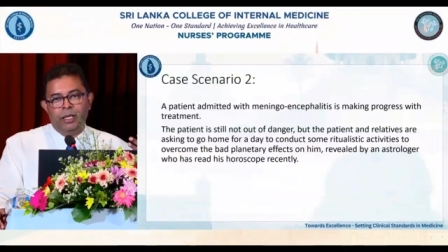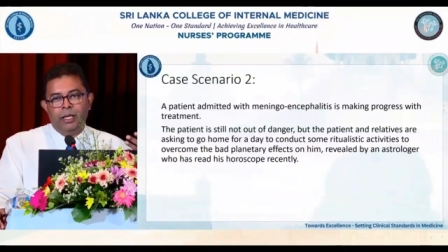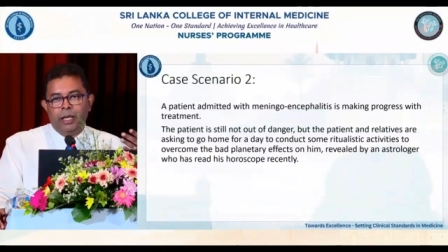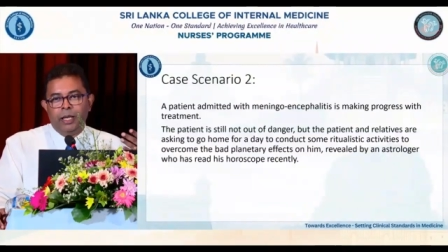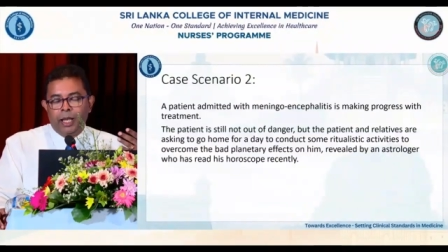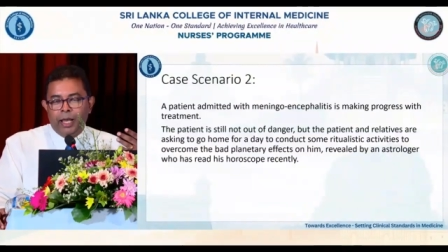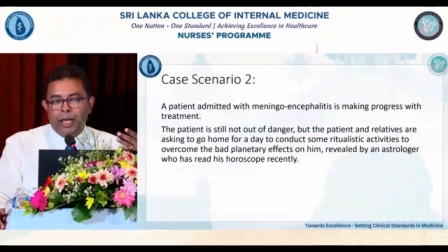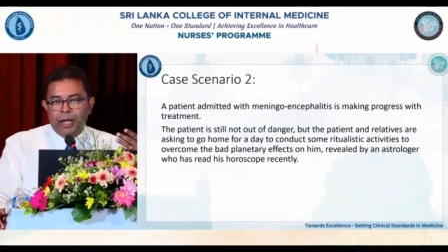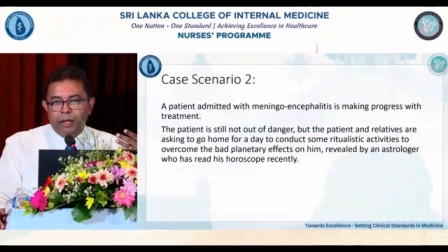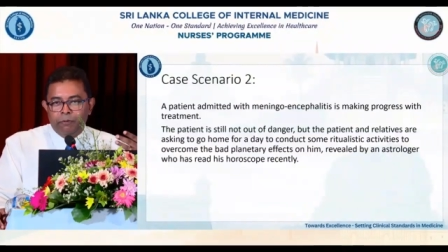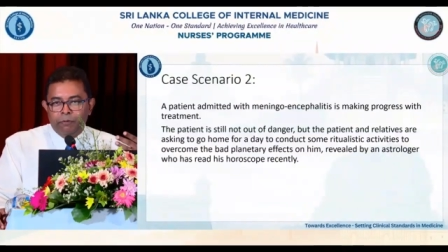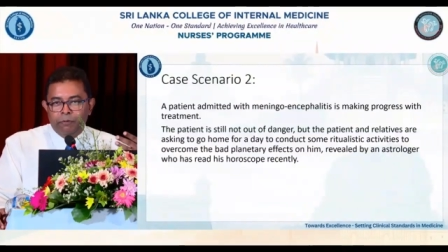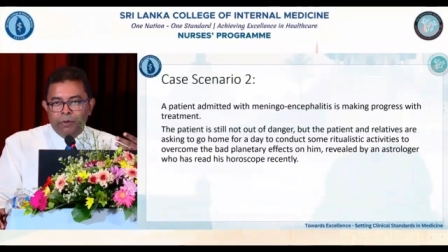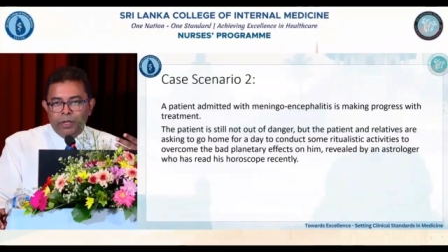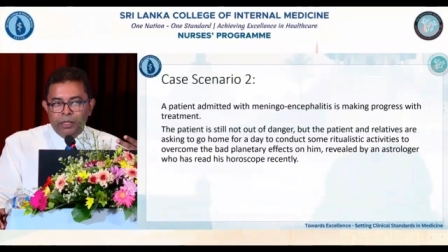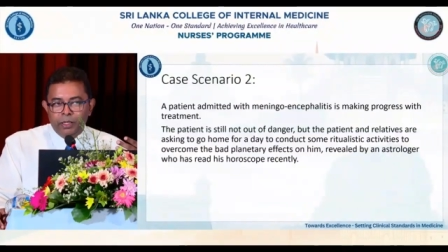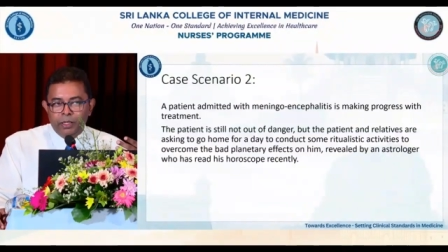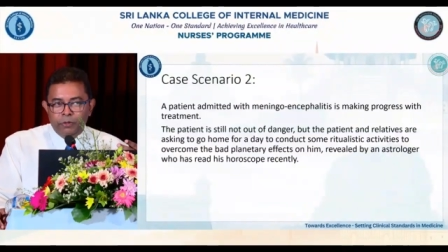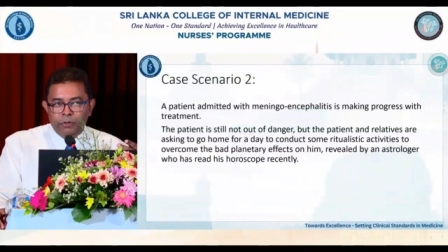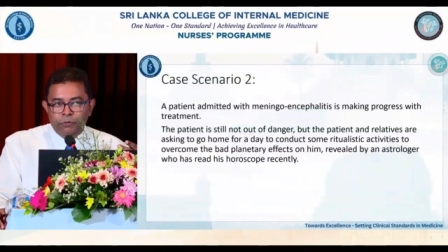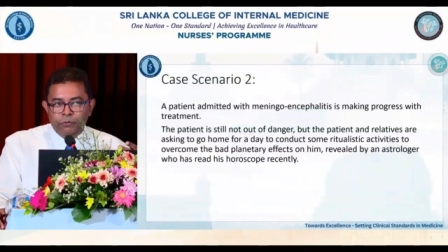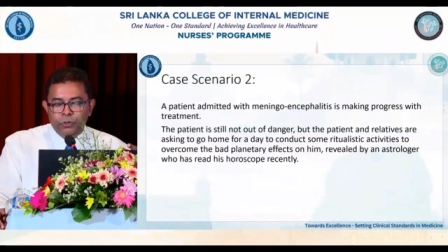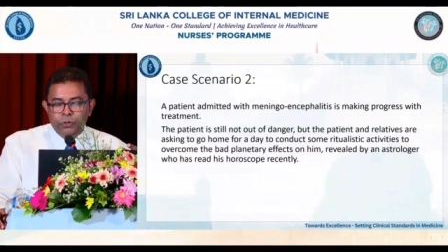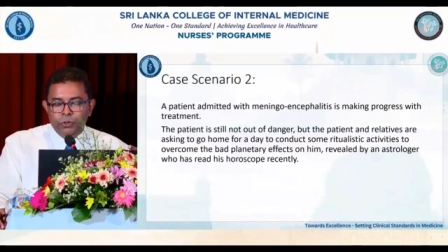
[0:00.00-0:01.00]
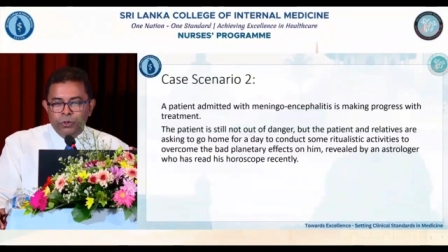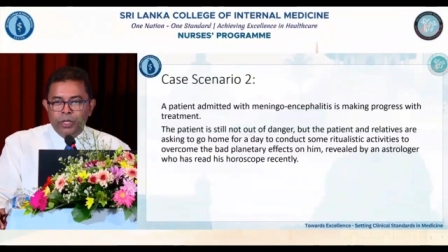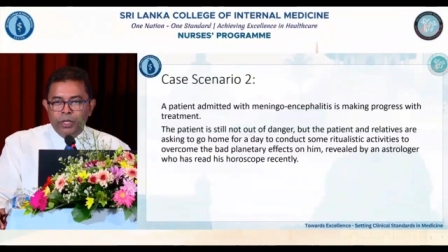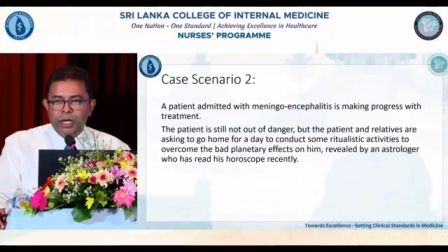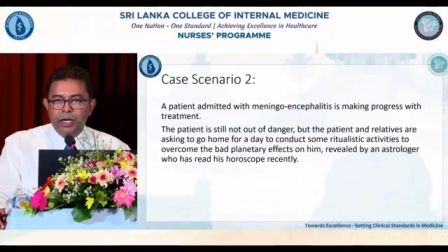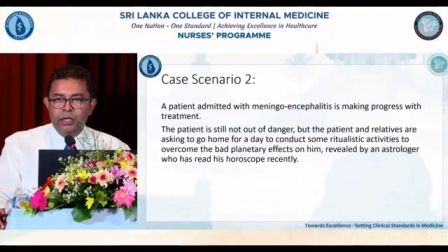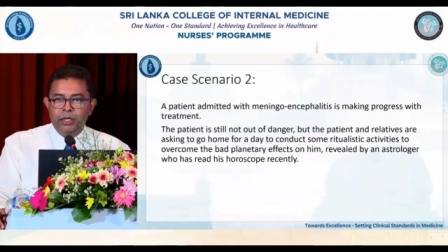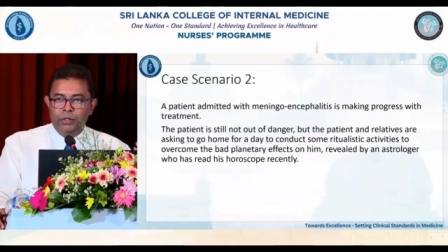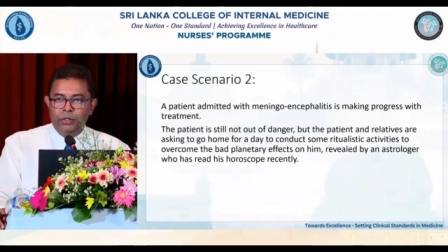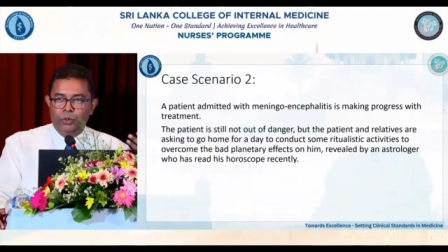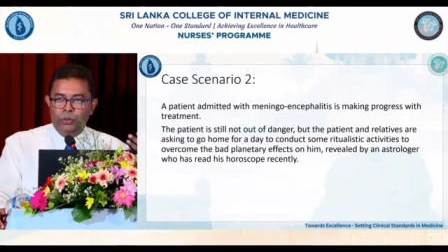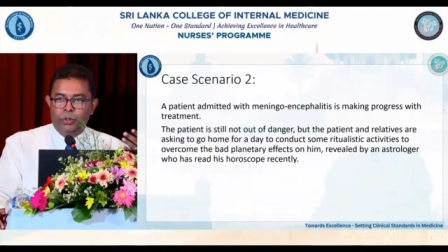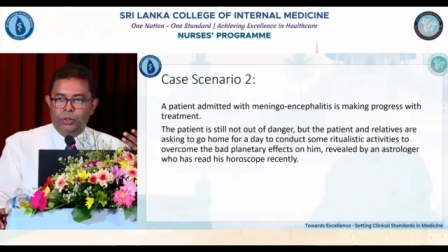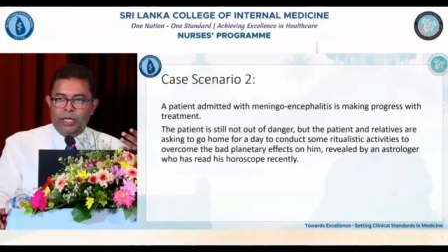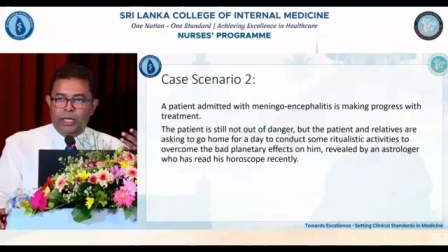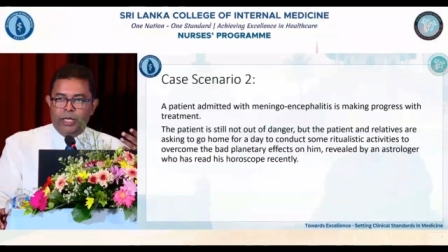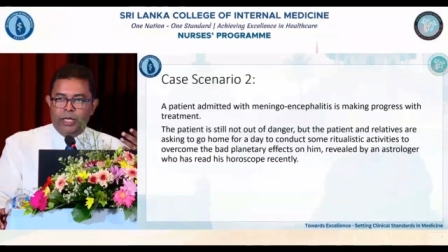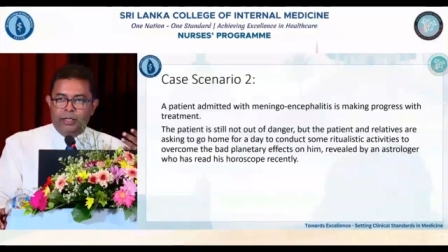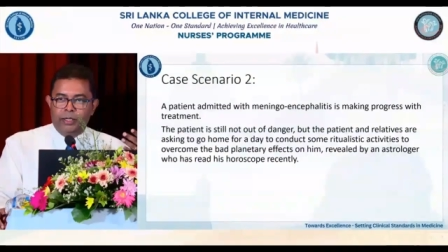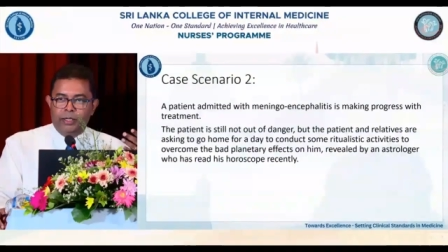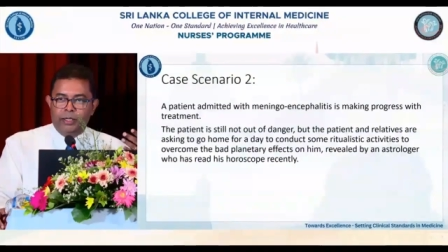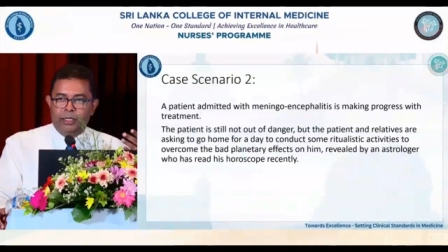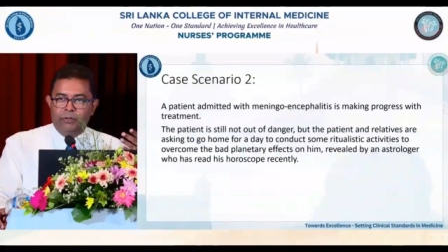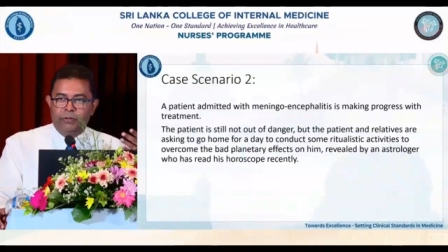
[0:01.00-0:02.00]
And if you can do
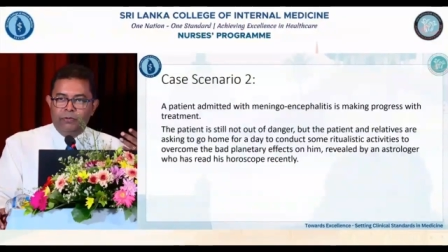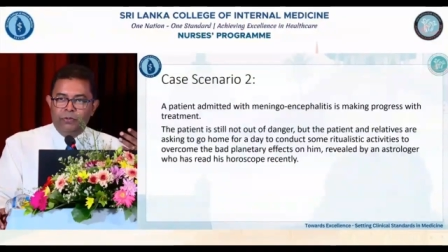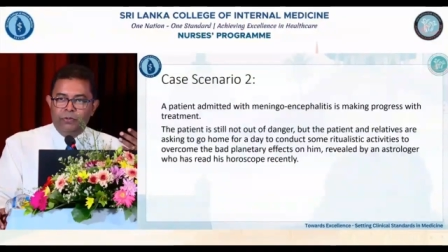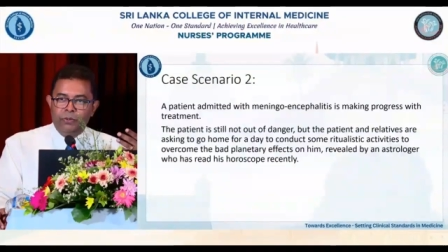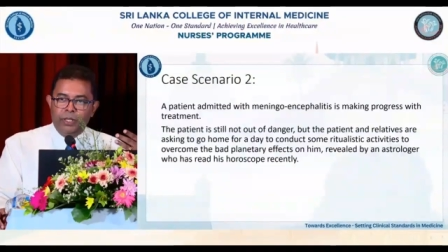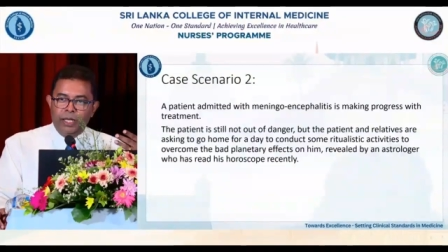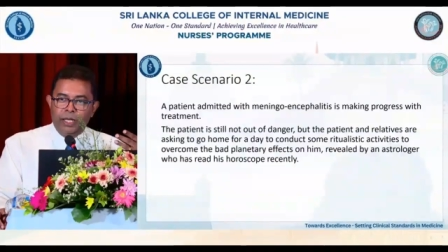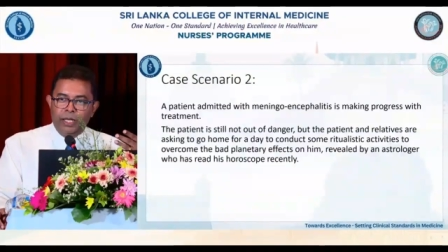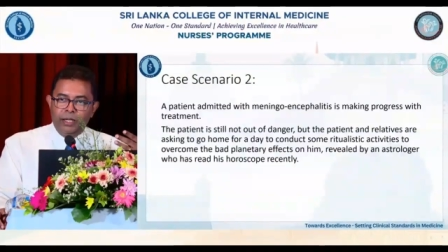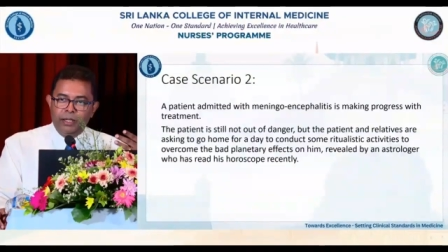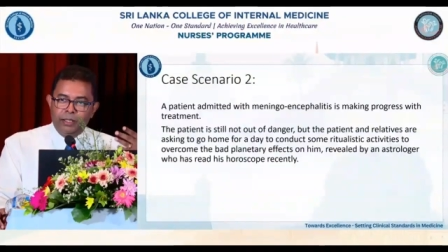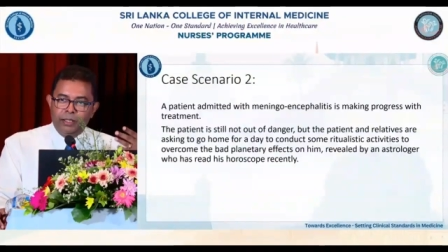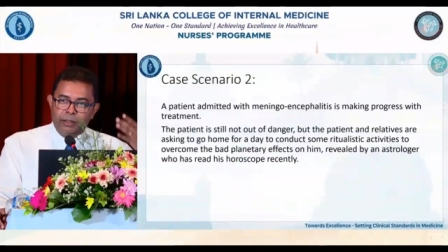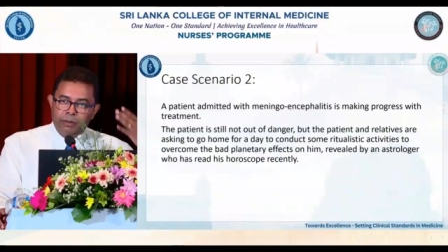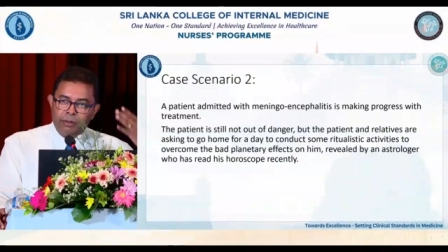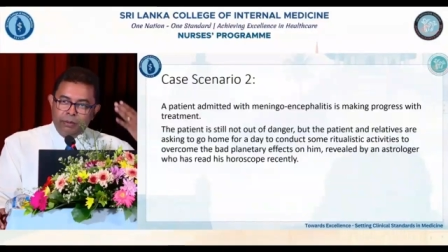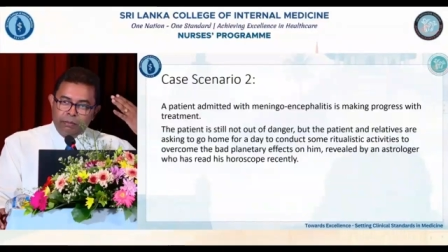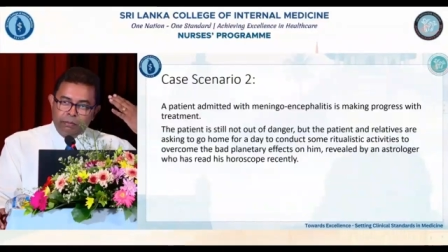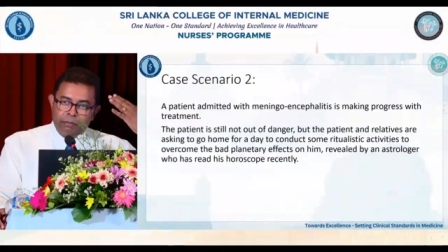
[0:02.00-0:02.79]
that, if you can